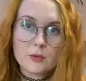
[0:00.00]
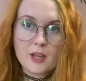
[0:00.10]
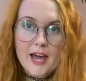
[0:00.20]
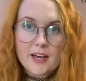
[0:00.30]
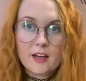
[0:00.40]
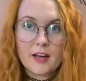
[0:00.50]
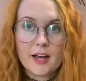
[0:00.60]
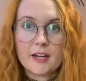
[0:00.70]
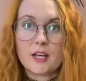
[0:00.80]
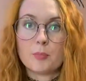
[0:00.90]
like
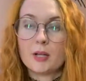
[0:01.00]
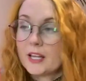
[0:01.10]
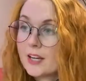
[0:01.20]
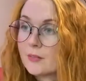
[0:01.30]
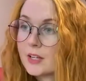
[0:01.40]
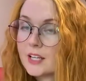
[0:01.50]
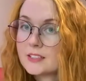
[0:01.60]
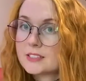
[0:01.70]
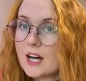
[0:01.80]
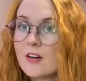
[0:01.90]
any plant
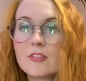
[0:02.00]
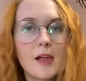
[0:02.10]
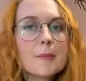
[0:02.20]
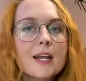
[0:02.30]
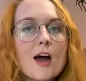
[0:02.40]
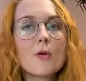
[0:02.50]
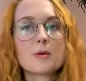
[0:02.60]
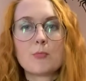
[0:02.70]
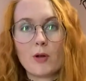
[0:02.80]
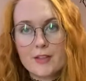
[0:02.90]
related stuff, let me know. I'd be
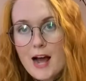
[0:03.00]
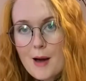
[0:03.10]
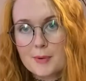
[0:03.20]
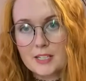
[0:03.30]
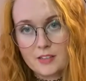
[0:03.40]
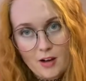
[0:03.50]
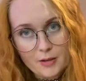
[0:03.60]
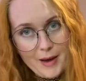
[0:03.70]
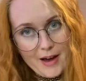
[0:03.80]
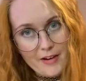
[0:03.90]
more than happy to talk
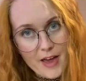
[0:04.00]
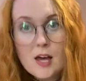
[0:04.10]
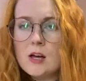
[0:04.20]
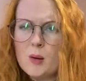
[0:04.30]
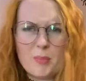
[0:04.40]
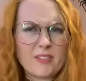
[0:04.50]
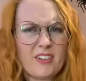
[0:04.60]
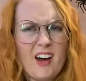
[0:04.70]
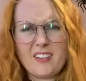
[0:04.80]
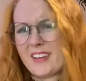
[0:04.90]
about it, but if
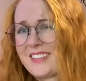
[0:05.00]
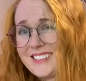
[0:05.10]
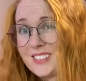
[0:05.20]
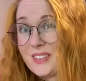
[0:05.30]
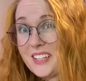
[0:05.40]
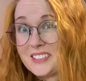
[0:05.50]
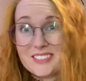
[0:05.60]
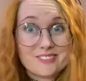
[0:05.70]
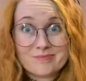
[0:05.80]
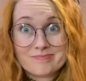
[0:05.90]
not, like, that's okay too.
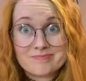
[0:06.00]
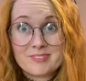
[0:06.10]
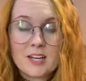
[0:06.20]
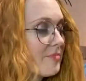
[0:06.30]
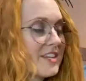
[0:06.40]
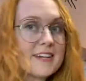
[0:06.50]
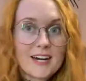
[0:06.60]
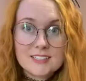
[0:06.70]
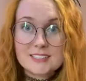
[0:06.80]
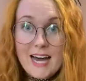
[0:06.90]
The
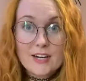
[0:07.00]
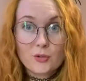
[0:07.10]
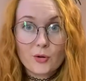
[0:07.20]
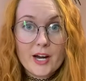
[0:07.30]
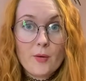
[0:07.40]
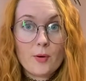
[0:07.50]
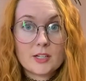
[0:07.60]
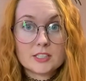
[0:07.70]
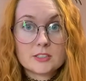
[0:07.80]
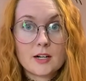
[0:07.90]
next category I
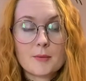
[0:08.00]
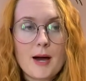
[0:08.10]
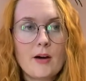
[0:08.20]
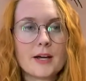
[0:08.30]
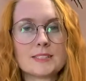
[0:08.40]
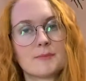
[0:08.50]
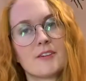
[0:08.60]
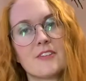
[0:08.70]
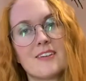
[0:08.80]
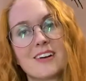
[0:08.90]
wanted to talk about is my
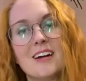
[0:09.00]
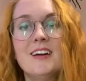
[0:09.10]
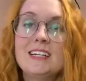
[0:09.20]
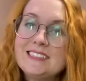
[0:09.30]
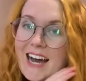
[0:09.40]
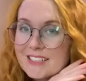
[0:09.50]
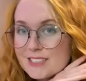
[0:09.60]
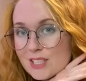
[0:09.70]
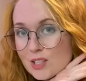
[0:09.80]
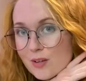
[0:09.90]
favorite
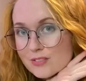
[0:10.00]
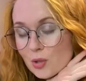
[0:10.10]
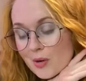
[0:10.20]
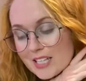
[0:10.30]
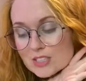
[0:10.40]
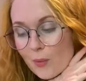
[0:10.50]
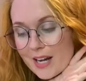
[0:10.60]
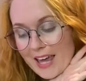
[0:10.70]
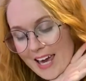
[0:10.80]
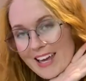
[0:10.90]
tattoo of twenty
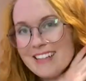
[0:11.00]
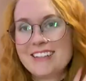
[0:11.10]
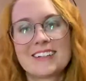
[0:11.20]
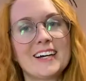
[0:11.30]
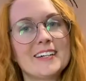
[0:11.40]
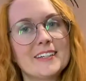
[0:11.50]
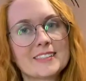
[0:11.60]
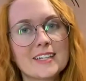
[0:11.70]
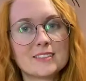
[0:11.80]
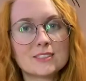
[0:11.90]
twenty, because
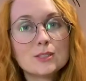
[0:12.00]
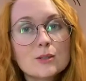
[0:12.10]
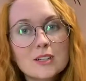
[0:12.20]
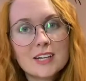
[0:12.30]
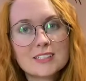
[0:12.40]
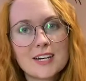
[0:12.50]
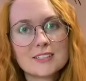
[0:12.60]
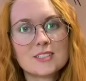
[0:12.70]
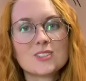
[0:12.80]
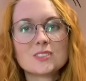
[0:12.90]
I do collect
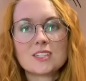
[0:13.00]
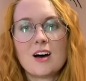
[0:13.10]
tattoos